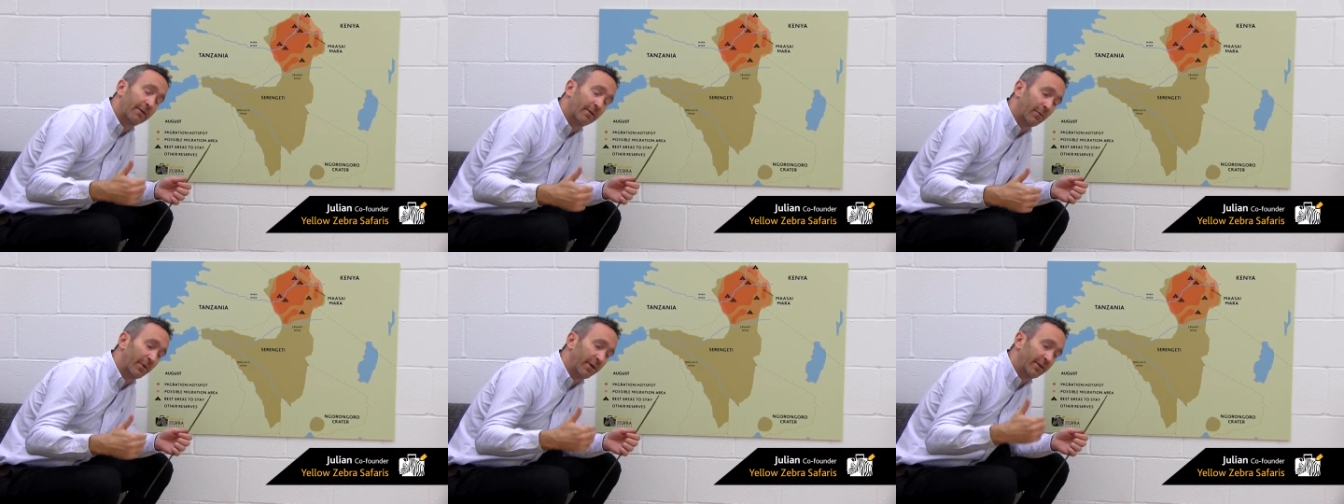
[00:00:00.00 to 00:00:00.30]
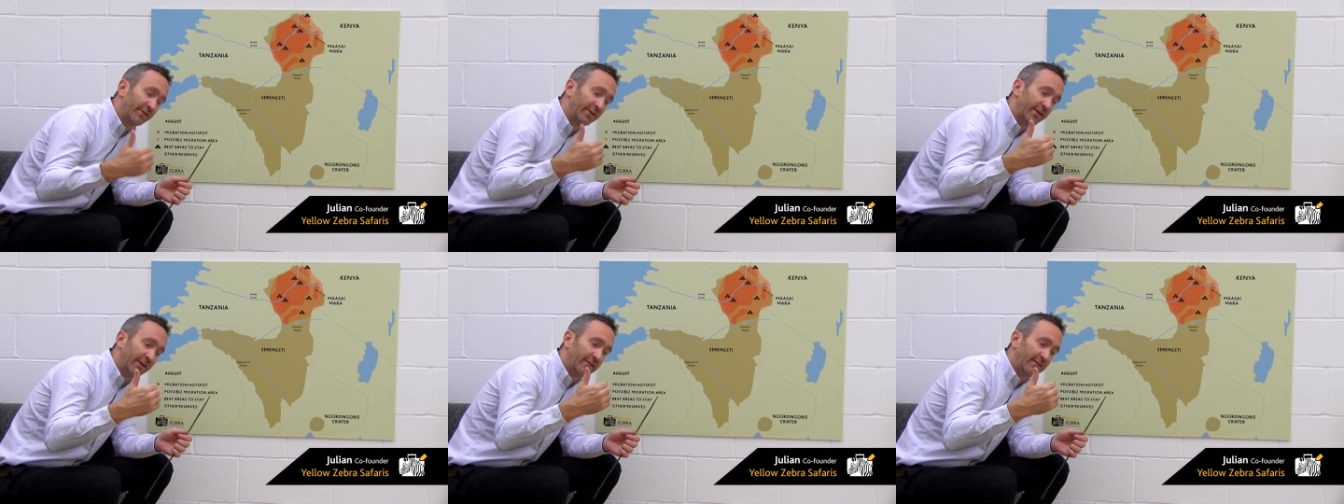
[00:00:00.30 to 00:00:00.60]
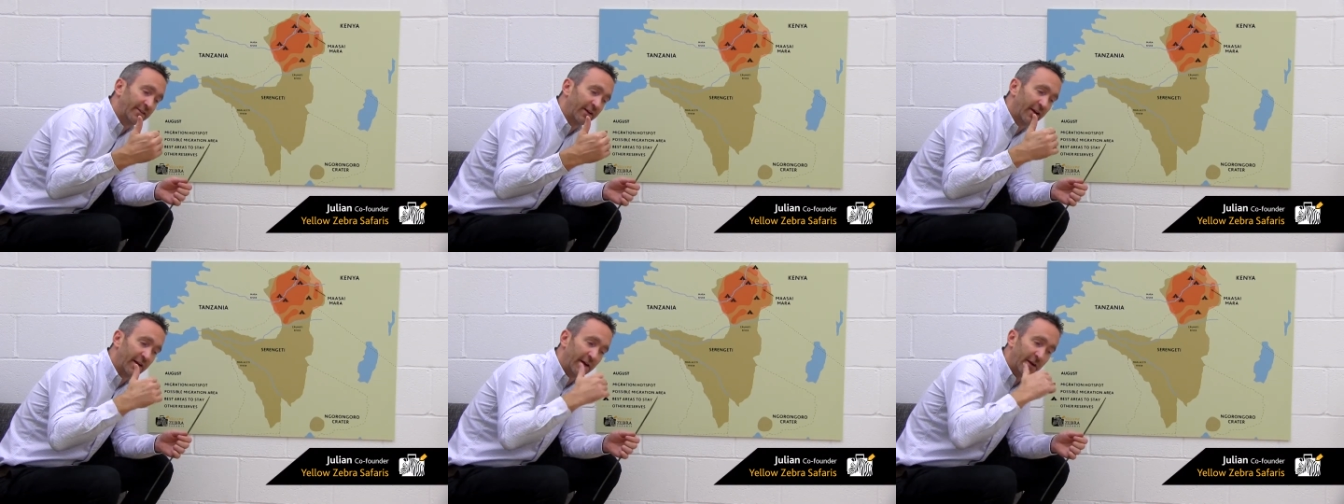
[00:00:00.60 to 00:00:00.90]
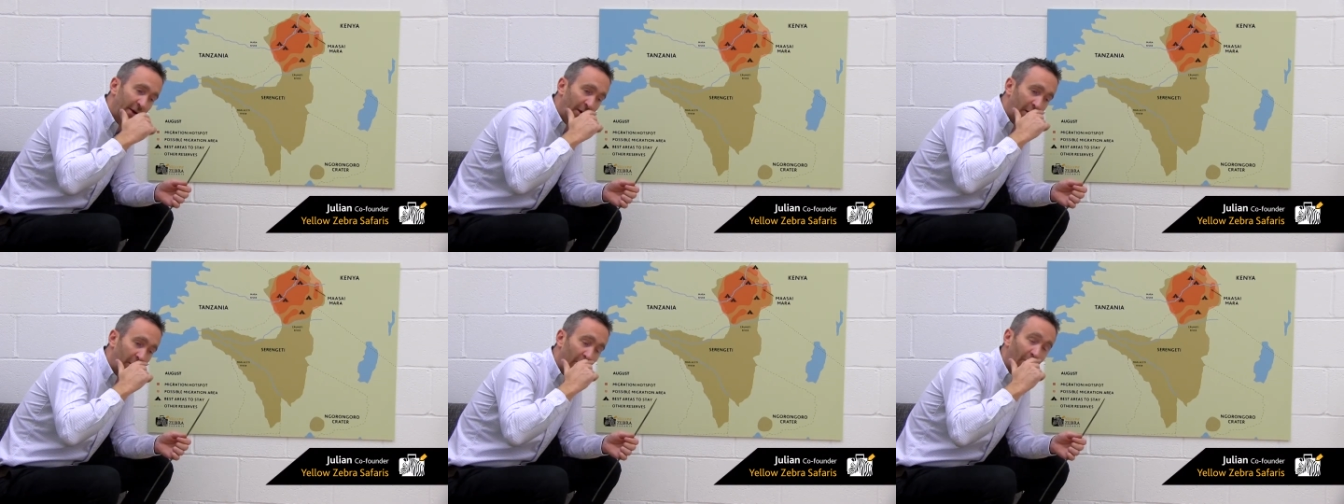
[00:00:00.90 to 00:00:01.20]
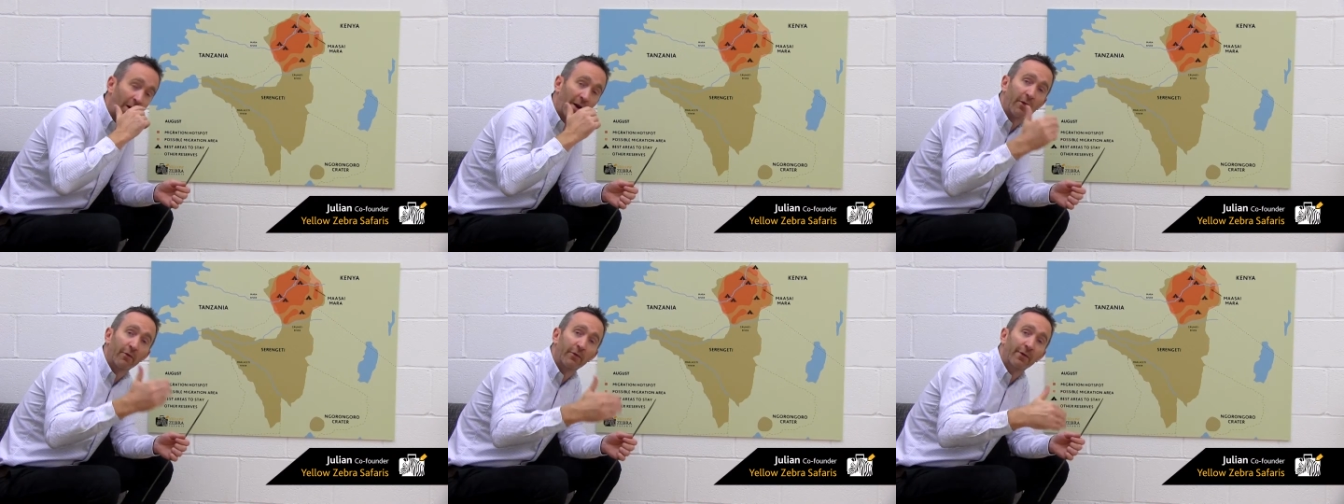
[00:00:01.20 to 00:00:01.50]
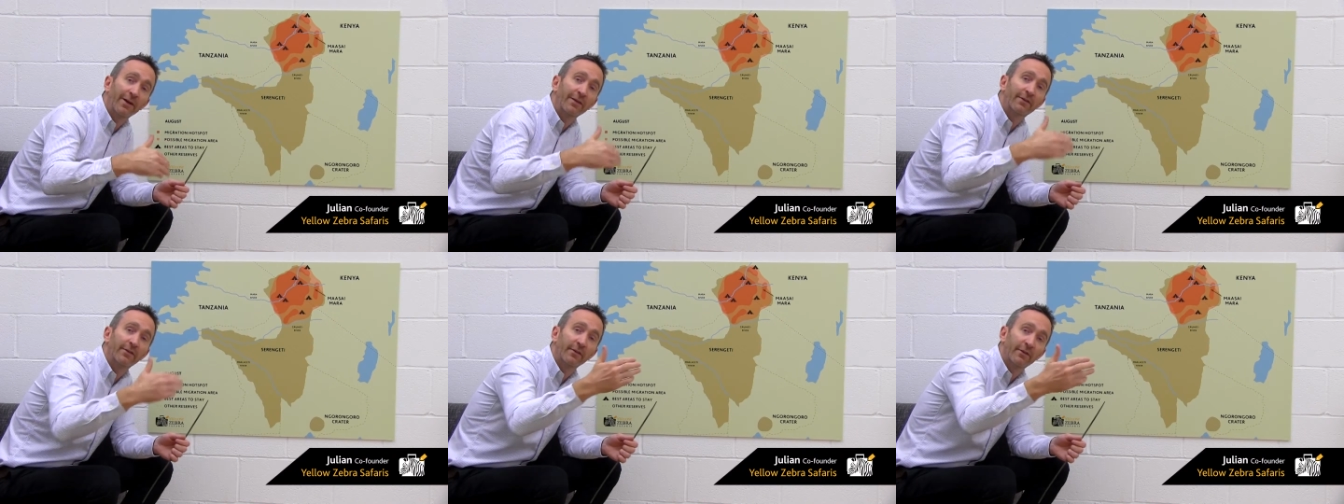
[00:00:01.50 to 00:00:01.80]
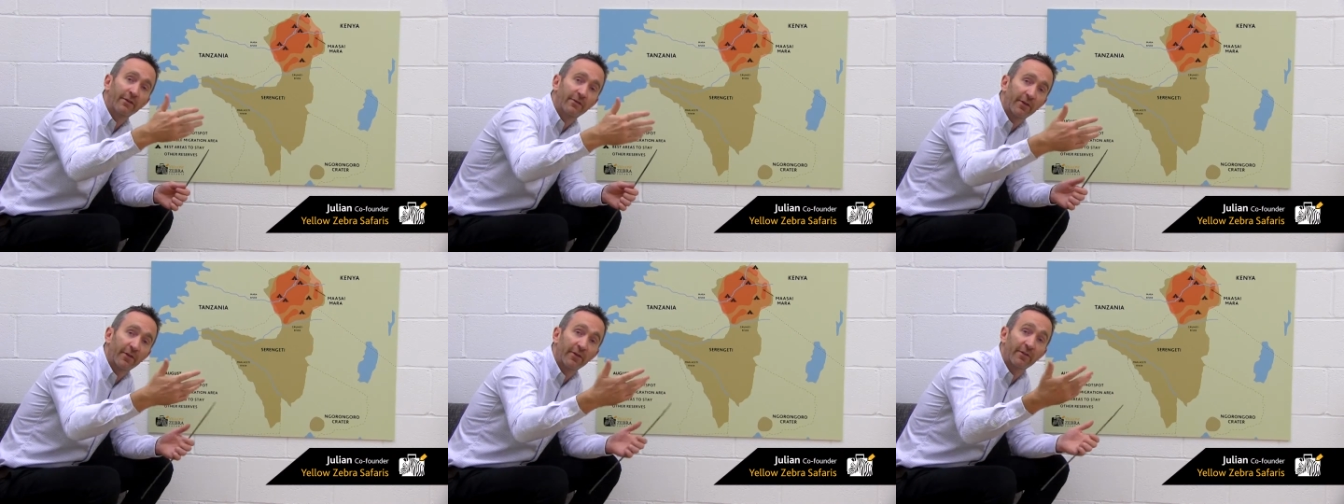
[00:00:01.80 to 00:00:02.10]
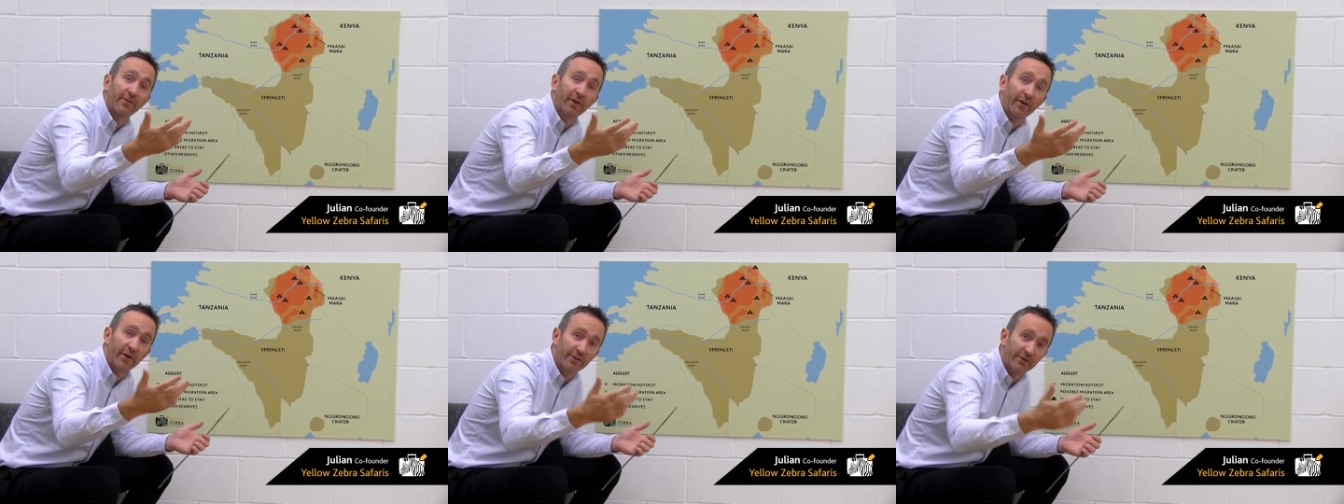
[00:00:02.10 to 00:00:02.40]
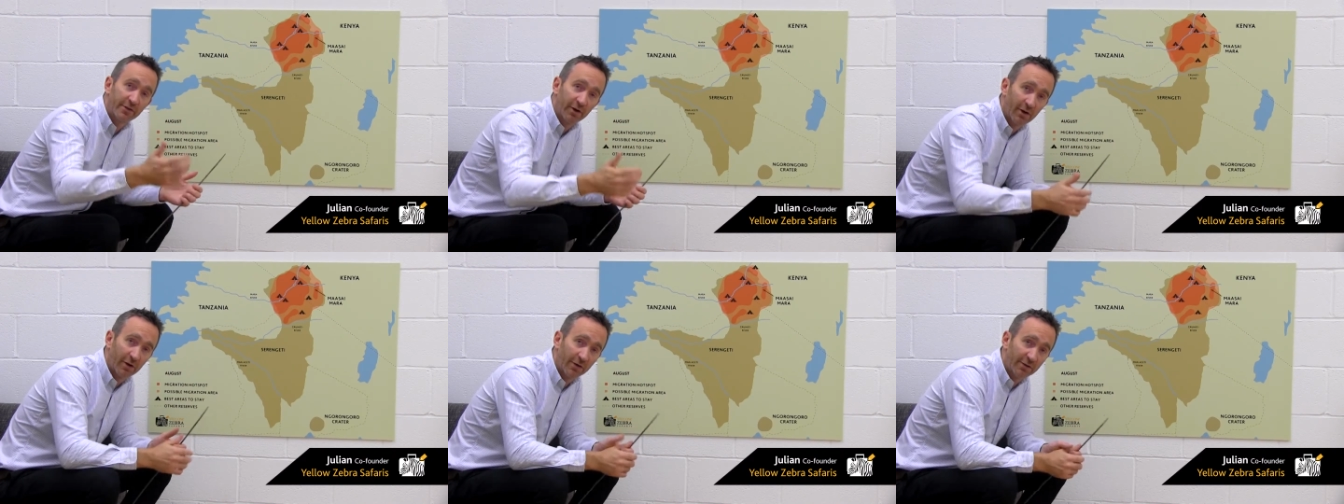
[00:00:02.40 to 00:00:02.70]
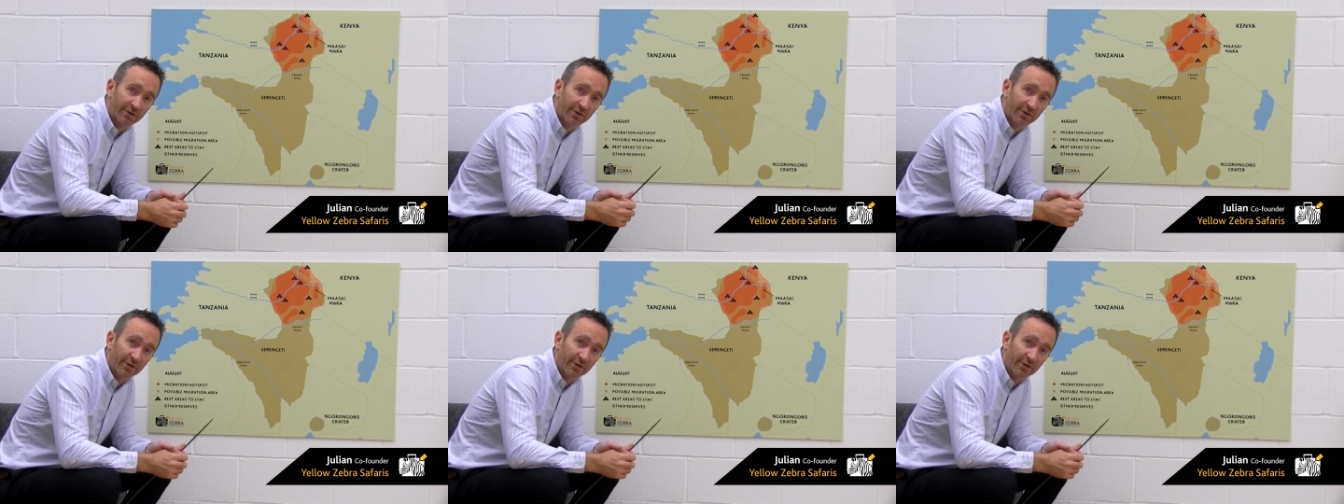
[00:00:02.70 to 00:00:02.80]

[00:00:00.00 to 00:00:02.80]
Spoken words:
which is one of the reasons for the surcharge.